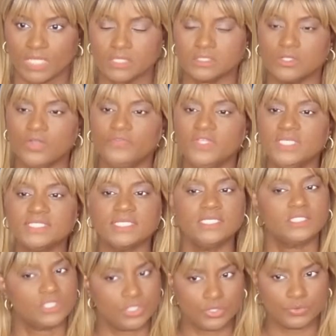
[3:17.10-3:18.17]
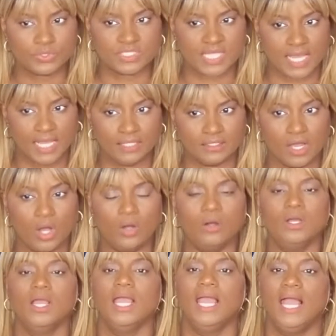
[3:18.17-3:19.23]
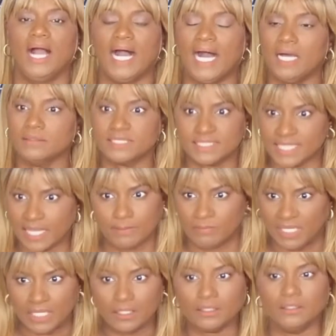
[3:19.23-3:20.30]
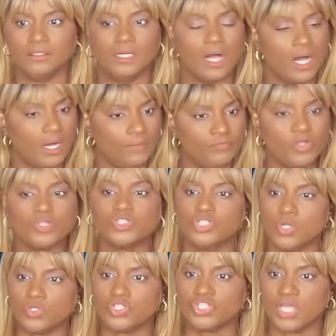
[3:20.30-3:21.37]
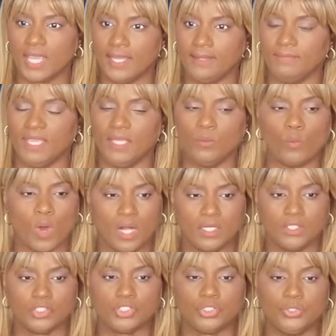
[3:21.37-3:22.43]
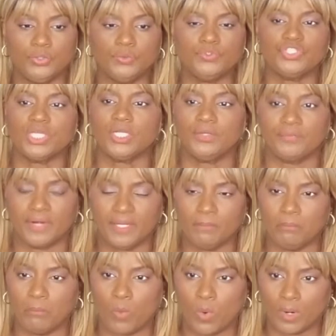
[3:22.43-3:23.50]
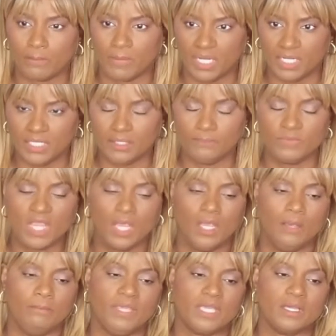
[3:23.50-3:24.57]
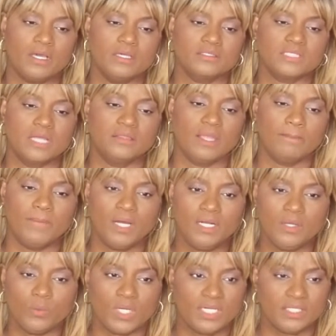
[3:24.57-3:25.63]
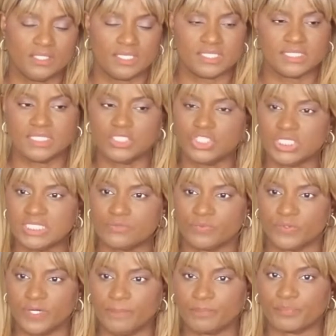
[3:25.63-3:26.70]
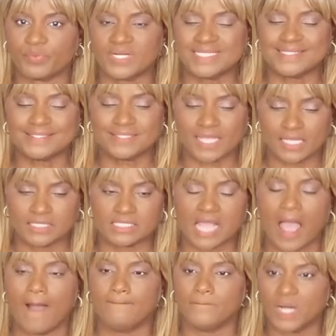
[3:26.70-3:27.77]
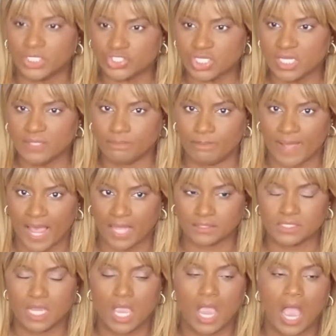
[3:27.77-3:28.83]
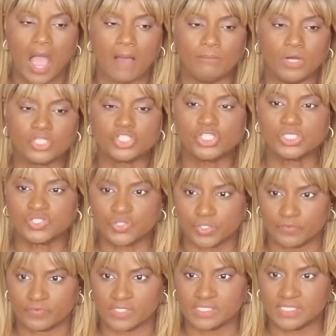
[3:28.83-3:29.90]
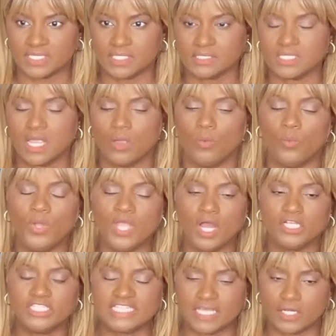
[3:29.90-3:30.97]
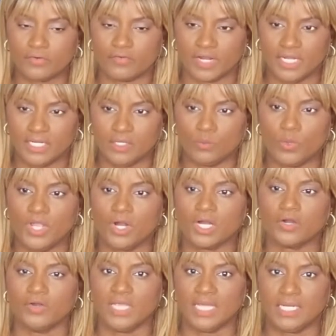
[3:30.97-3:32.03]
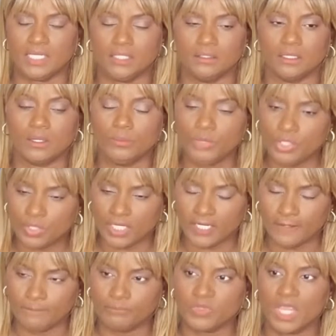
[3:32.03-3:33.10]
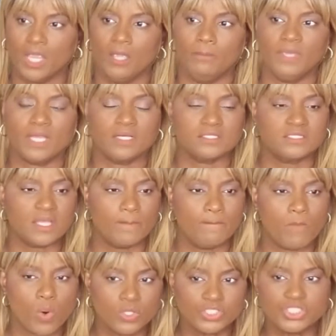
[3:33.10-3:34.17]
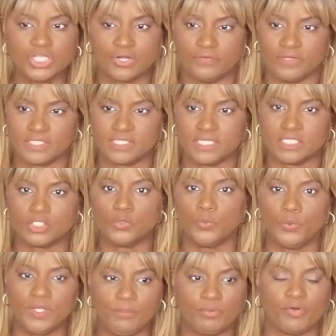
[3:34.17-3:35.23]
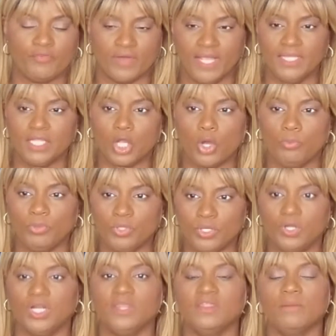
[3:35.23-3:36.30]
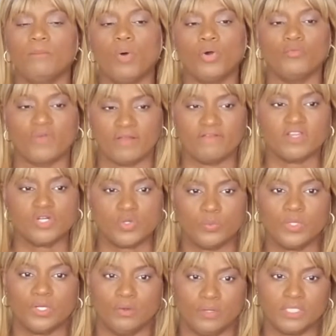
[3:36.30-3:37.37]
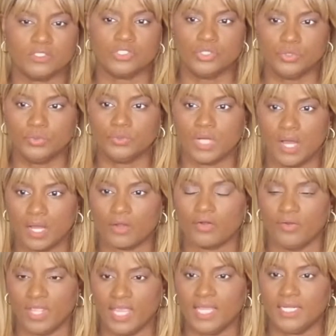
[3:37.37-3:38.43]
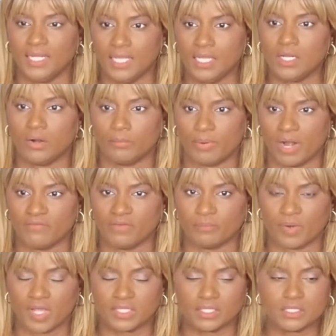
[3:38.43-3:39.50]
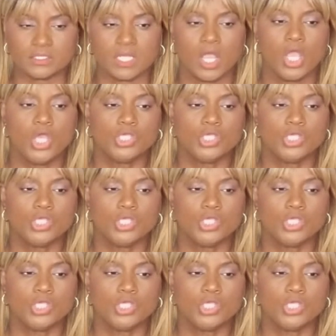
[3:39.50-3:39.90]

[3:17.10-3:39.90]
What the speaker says: So if this is you, say hello, say me. There's no shame in wanting to generate more money because the money, what it does is just represent how much impact, how much services we are generating, we are creating in the community. Because the more services we provide in the community, the more revenue we're going to create in our private practice.